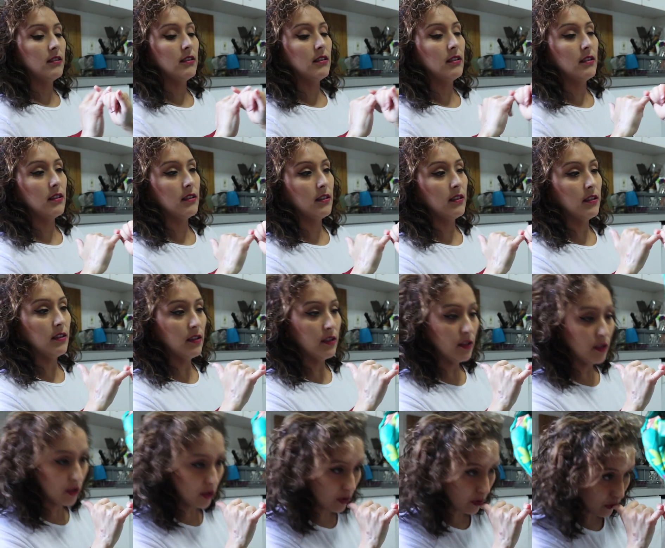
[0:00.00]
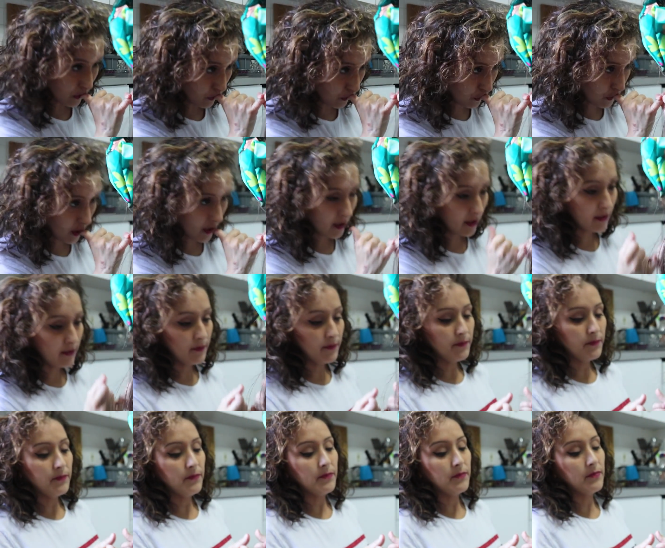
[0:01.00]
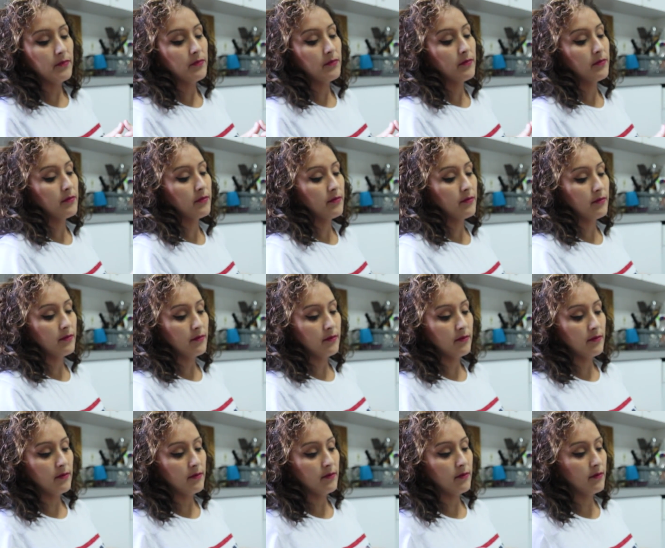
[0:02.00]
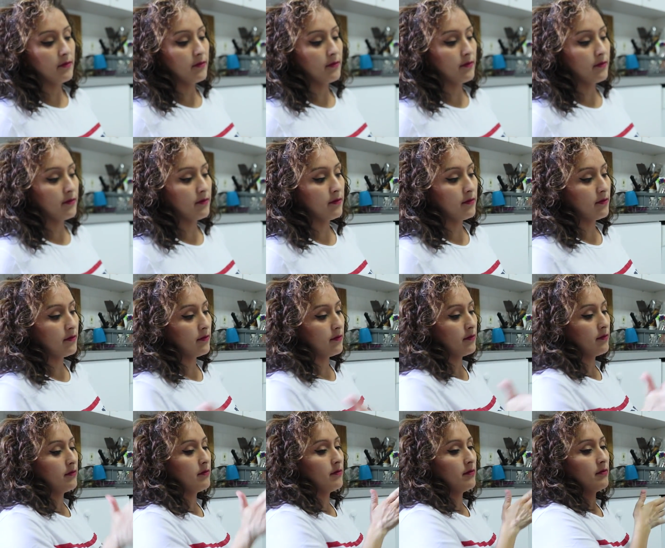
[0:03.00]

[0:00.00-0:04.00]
Nothing is said.